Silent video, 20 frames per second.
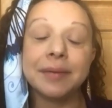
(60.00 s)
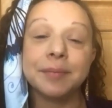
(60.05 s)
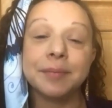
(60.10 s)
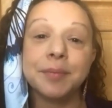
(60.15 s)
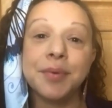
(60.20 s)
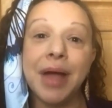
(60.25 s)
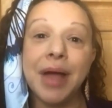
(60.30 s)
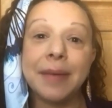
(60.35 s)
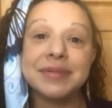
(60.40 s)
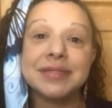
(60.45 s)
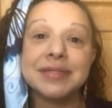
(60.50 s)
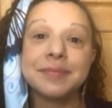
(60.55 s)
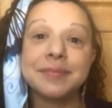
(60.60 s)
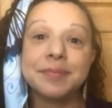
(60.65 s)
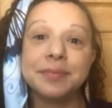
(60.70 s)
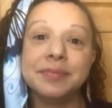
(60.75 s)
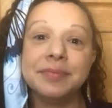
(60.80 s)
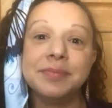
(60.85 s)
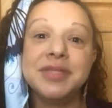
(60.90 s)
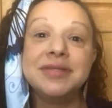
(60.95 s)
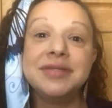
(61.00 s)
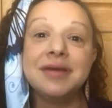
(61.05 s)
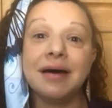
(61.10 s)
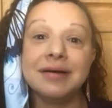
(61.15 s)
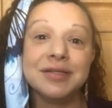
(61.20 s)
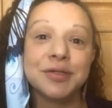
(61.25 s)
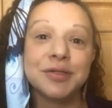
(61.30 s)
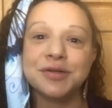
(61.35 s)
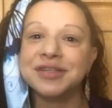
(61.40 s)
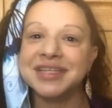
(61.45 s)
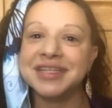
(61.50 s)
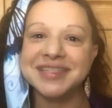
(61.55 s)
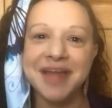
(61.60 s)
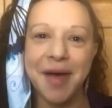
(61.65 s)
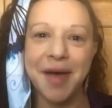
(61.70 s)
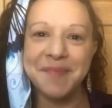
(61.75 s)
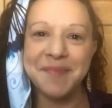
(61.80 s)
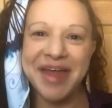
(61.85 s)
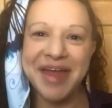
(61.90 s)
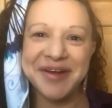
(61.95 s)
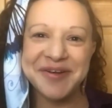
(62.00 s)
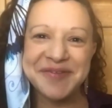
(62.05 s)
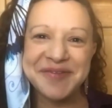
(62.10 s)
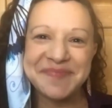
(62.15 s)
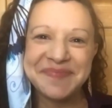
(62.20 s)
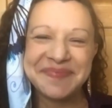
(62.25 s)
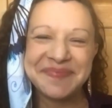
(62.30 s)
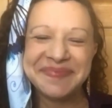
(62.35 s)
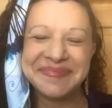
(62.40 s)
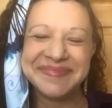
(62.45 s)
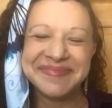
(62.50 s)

voting perhaps does or does not matter.